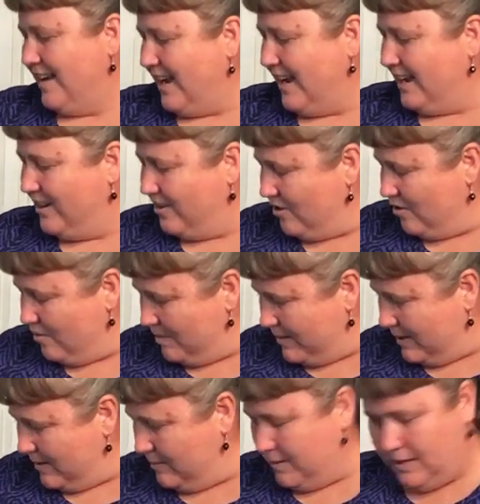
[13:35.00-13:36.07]
I know,
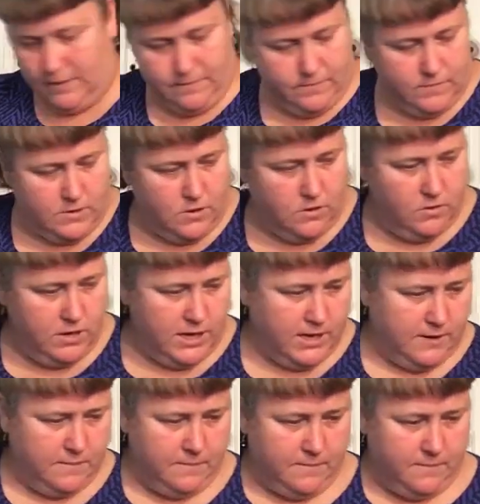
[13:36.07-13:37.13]
baby.
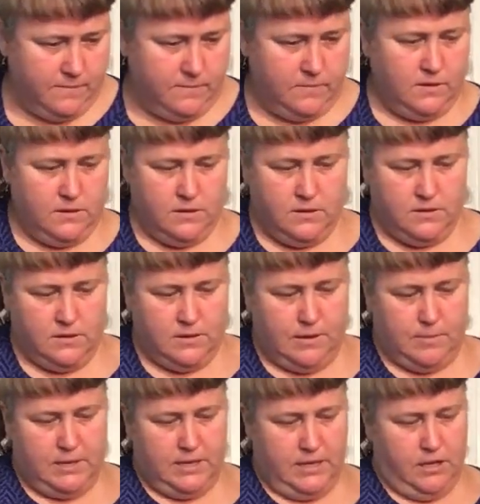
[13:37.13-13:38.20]
Okay, I'm
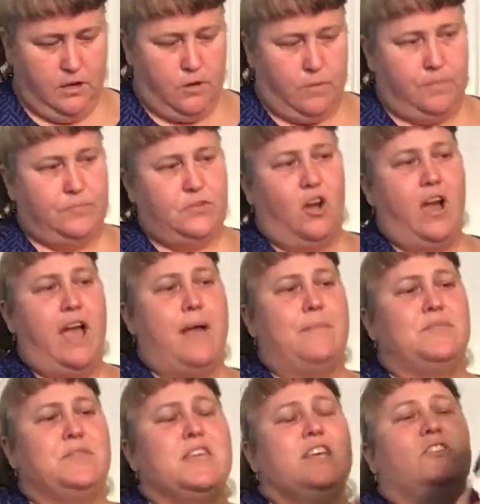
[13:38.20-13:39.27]
gonna let go. All right,
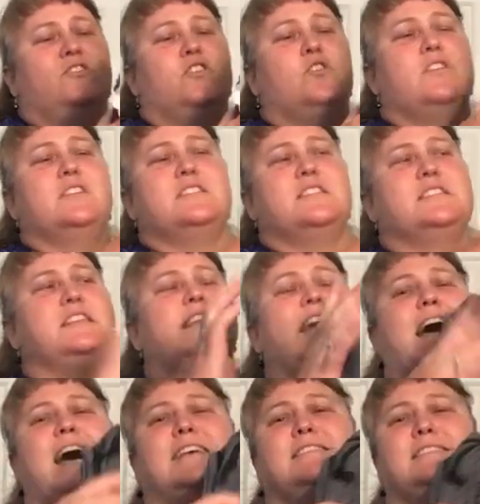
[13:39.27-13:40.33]
so this is the
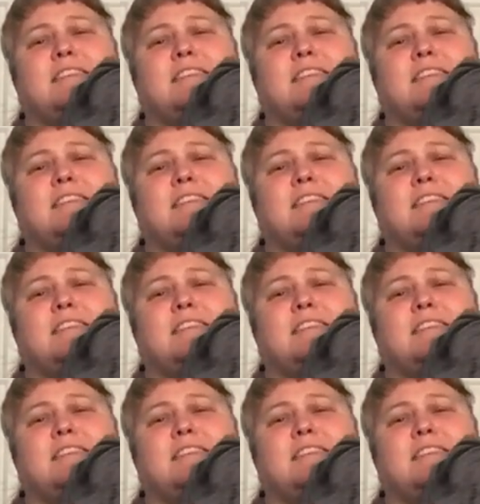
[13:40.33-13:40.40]
last